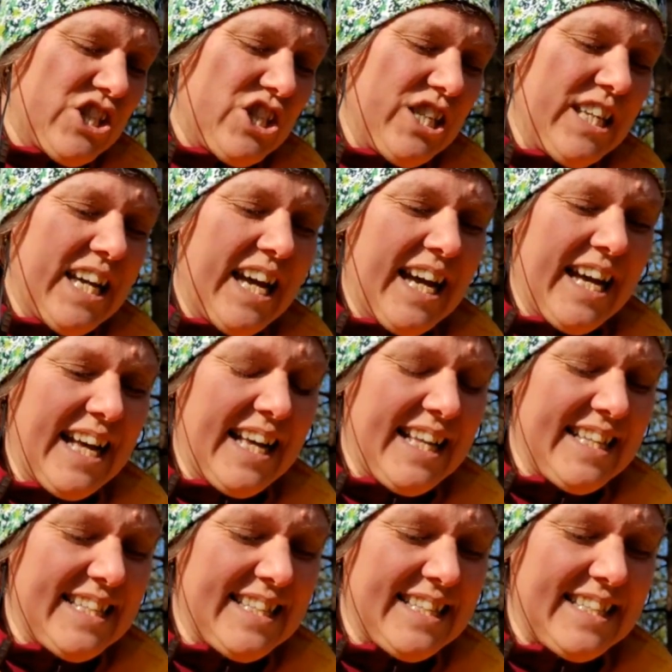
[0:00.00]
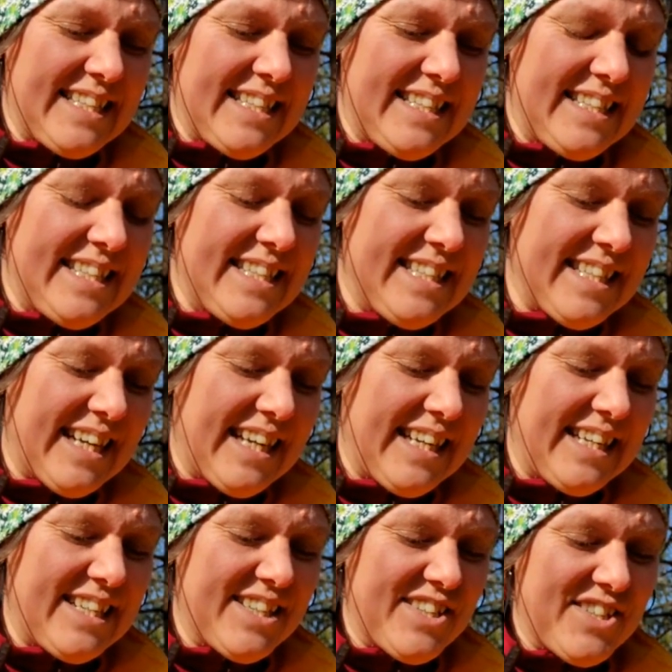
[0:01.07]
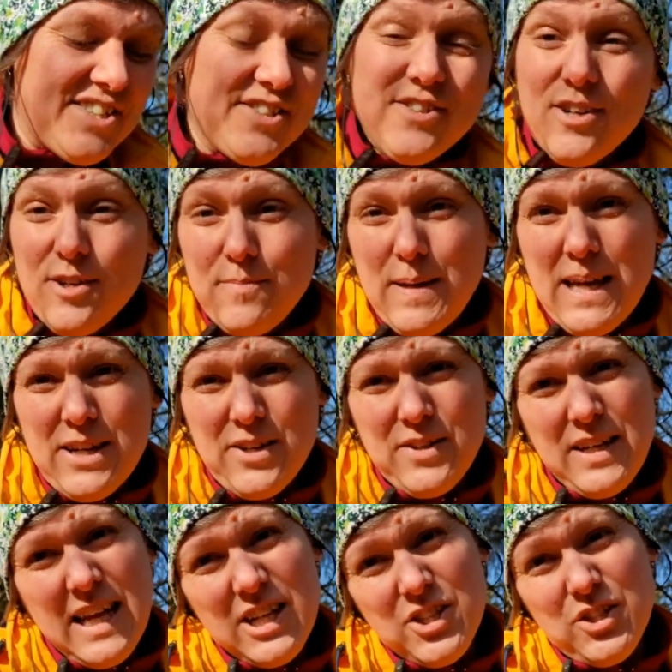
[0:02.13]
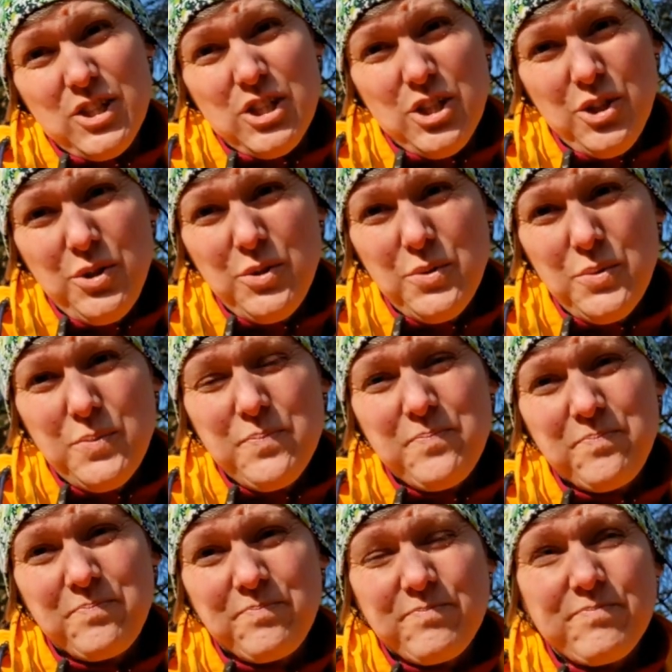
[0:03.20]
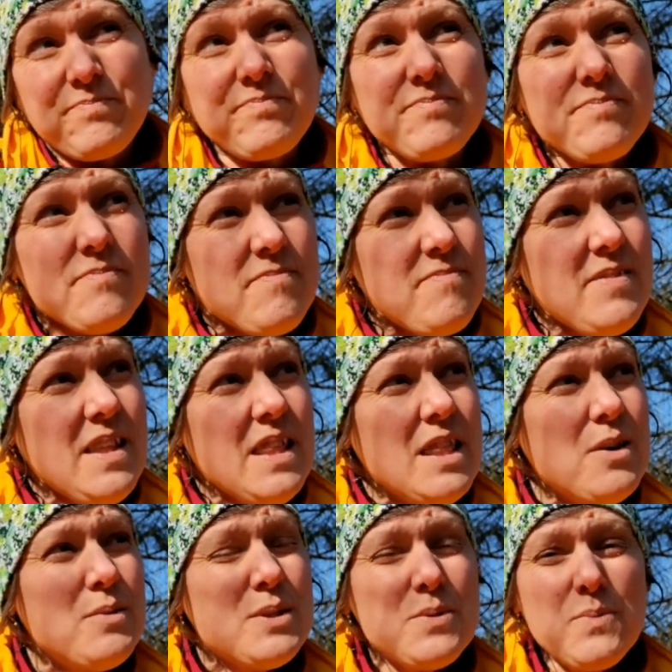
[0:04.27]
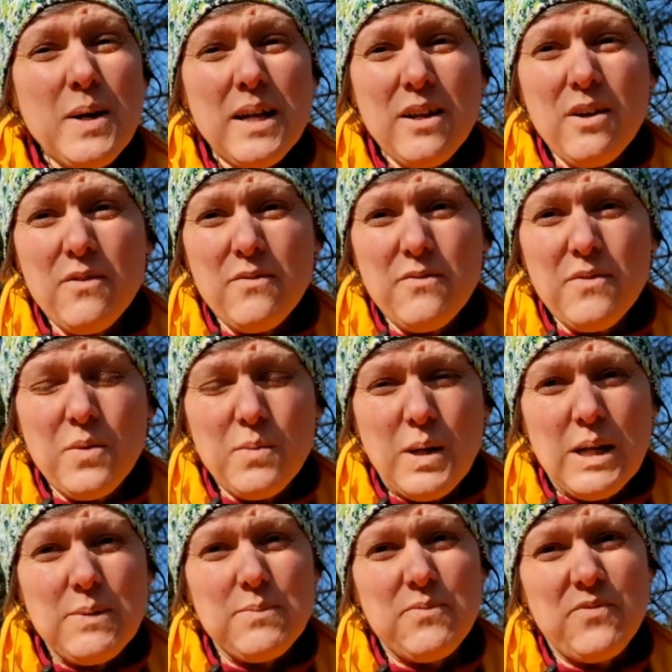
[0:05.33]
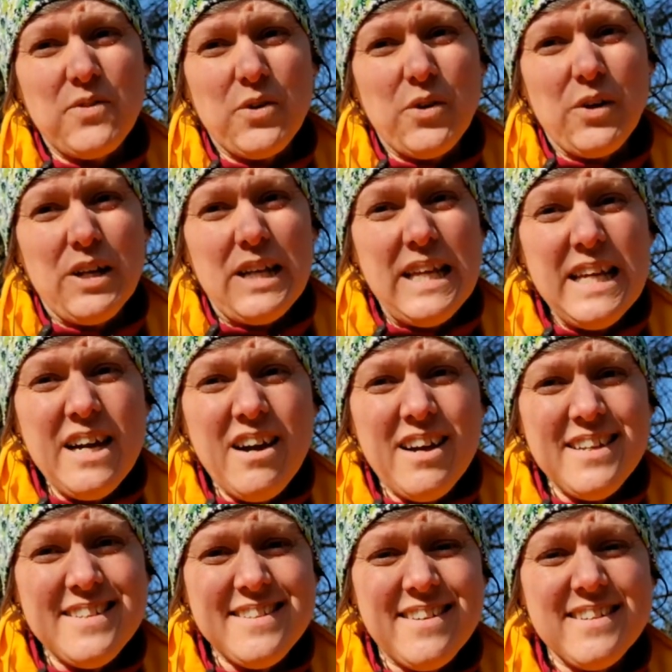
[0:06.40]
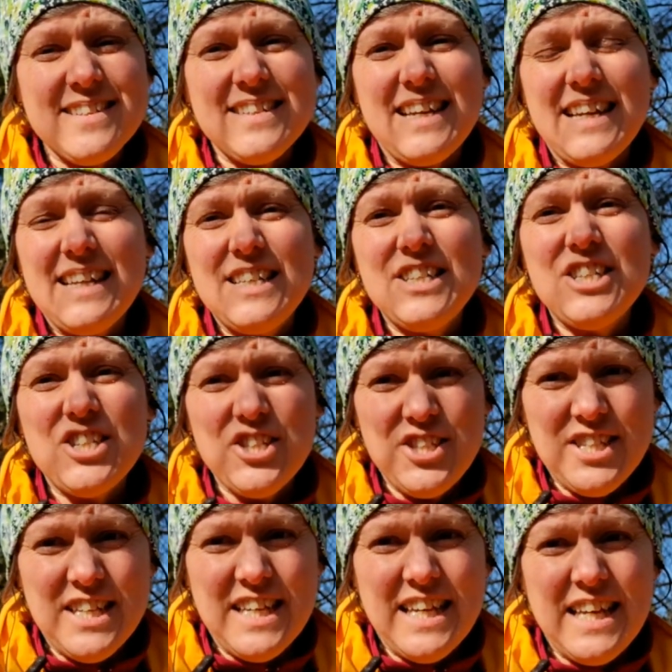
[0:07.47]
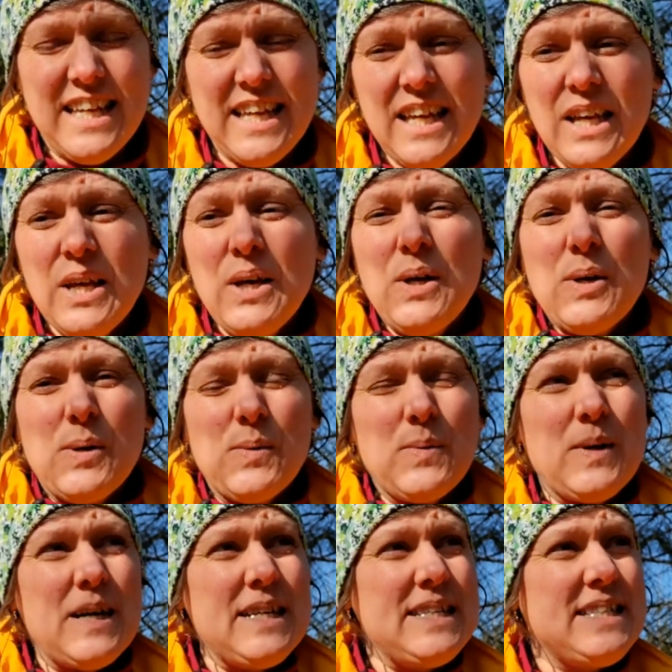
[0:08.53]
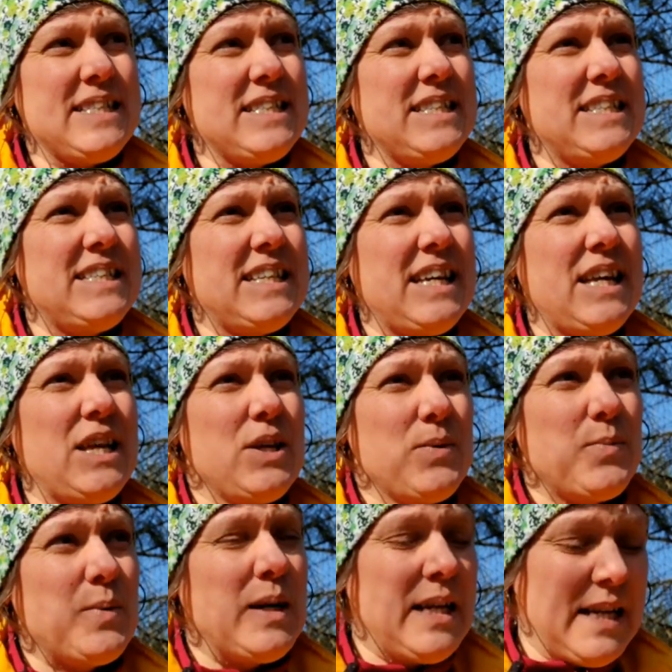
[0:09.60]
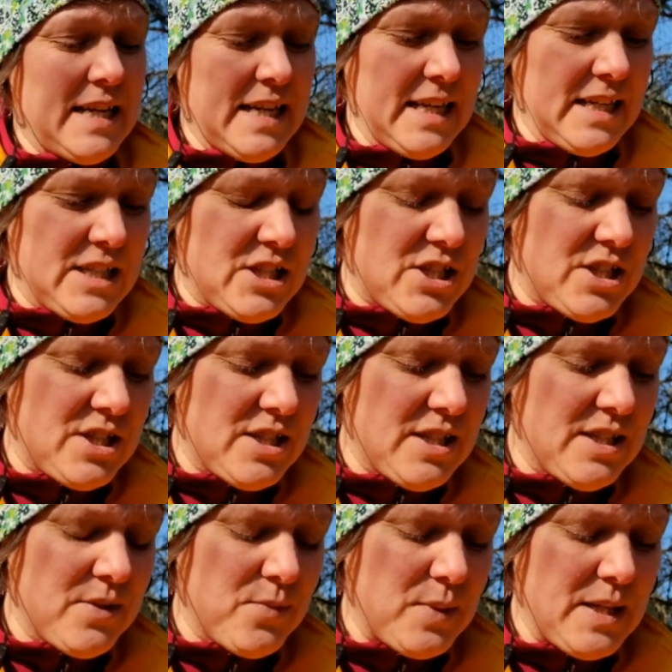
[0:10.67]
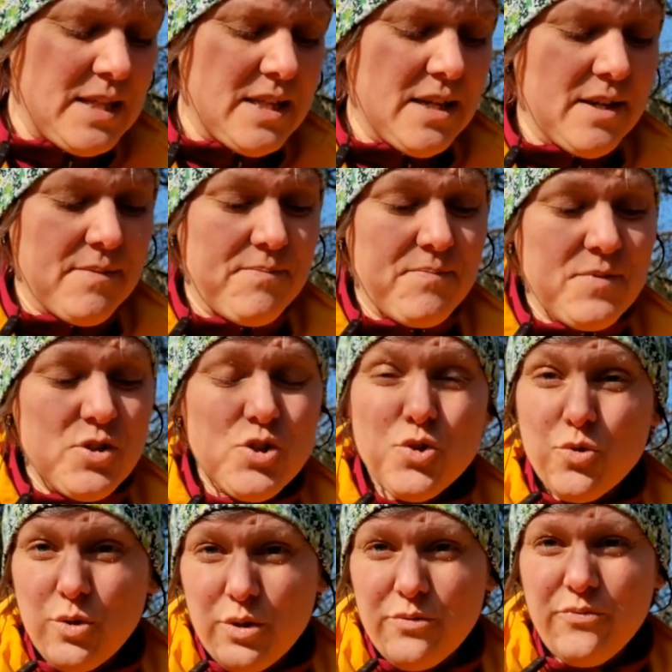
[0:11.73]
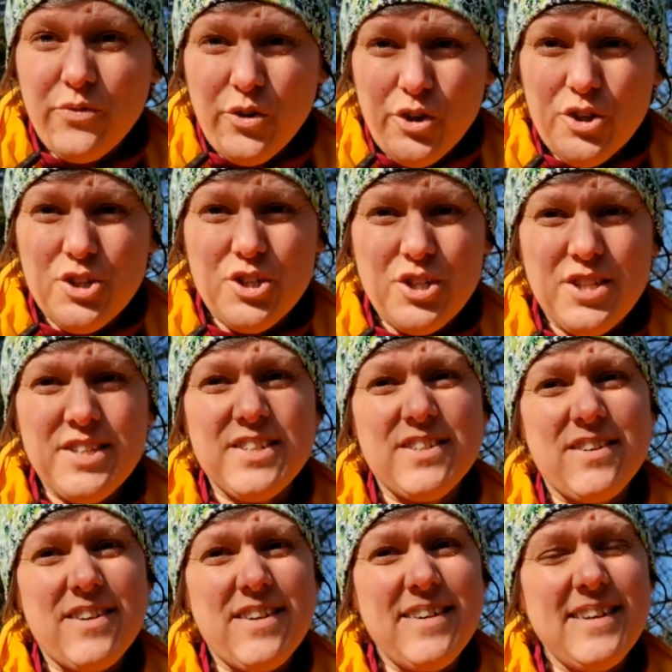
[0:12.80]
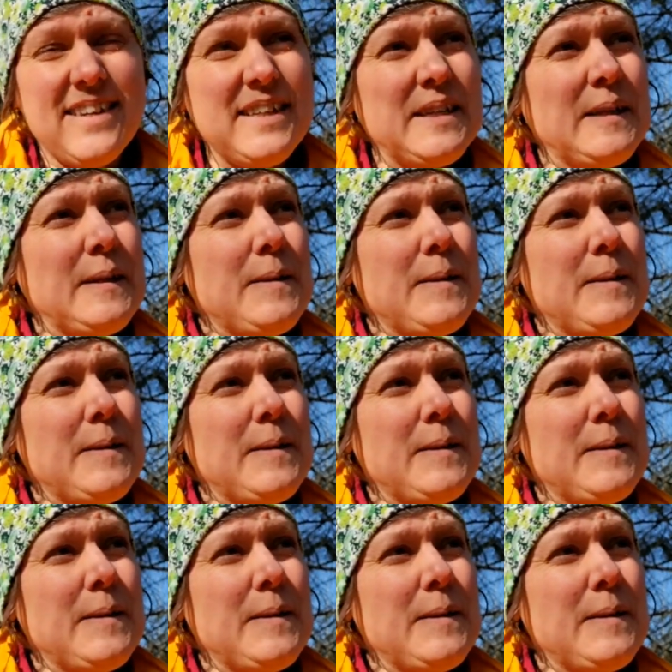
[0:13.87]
she has designed a sock pattern, actually 2. There was one for knee-high socks, and today was the day when the short version started.